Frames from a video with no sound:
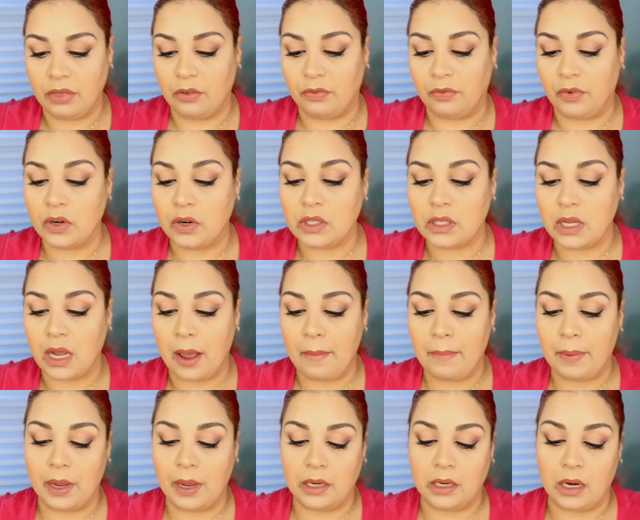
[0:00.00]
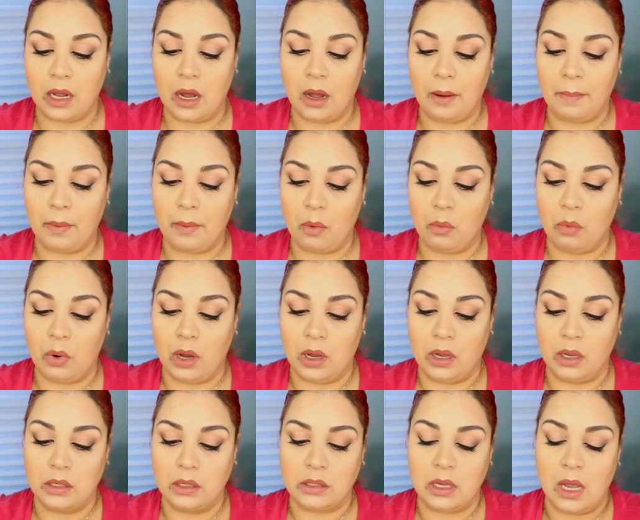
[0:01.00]
The first thing I picked up
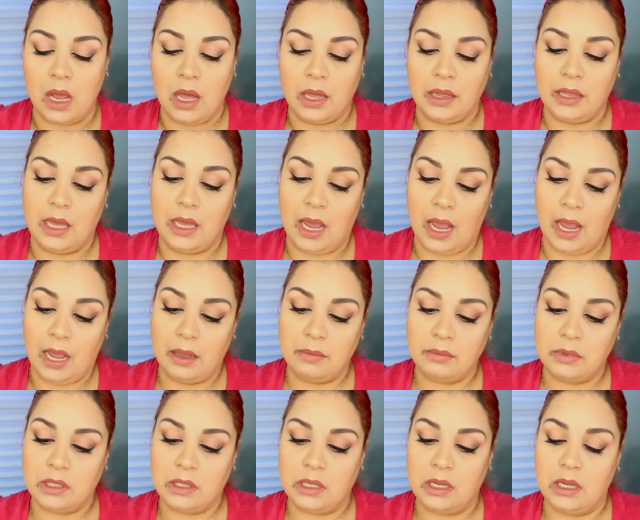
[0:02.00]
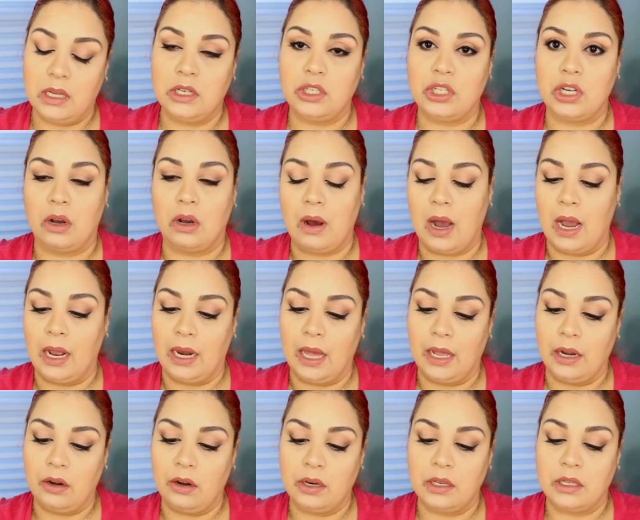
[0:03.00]
was the AMC gel
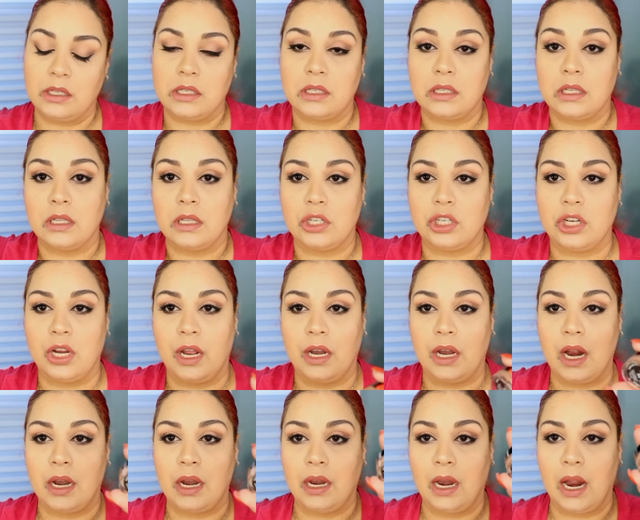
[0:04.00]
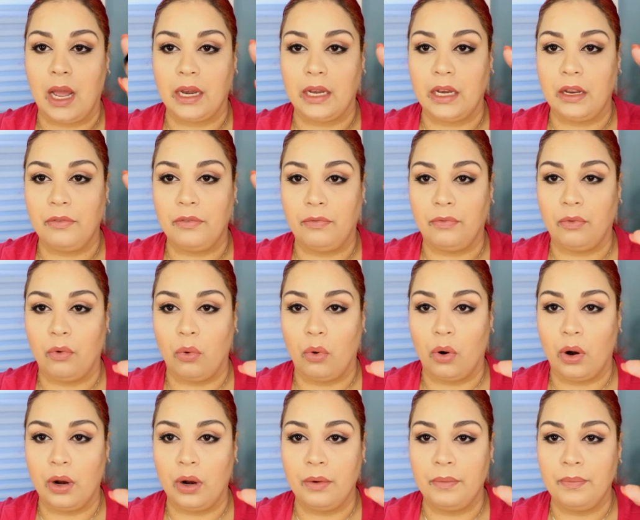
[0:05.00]
eyeliner, and this is in the shade
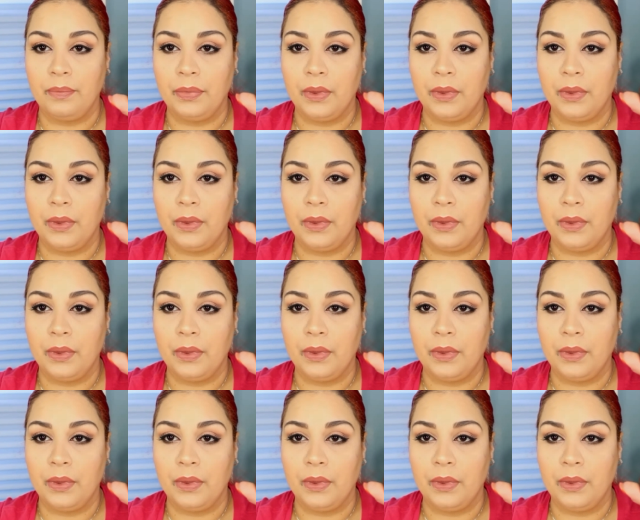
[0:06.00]
94.